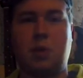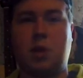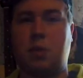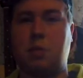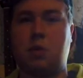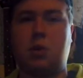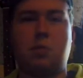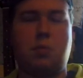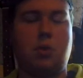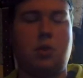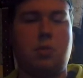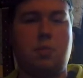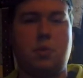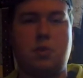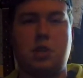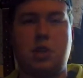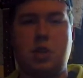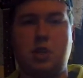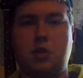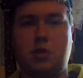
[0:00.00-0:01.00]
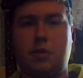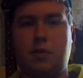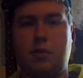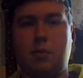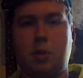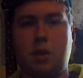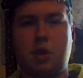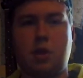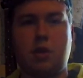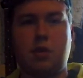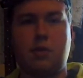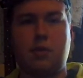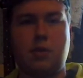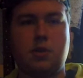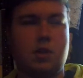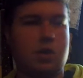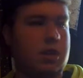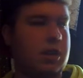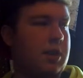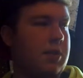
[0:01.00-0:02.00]
I'm going to put up a teaser for my covers.
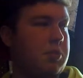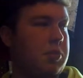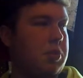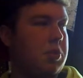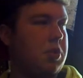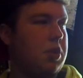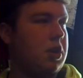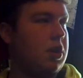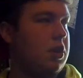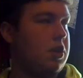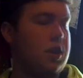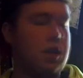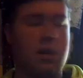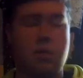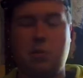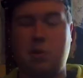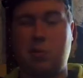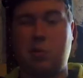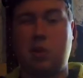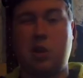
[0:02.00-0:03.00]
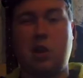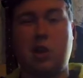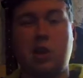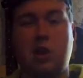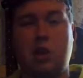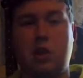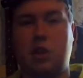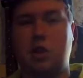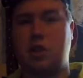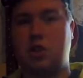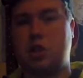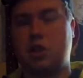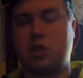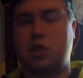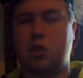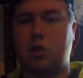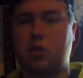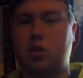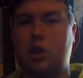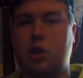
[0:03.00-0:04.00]
I think I'm doing Goddamn I'm Dead Again. I just
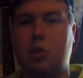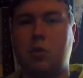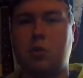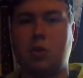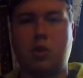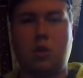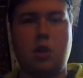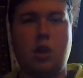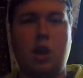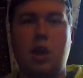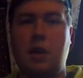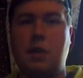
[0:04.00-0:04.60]
learned that one.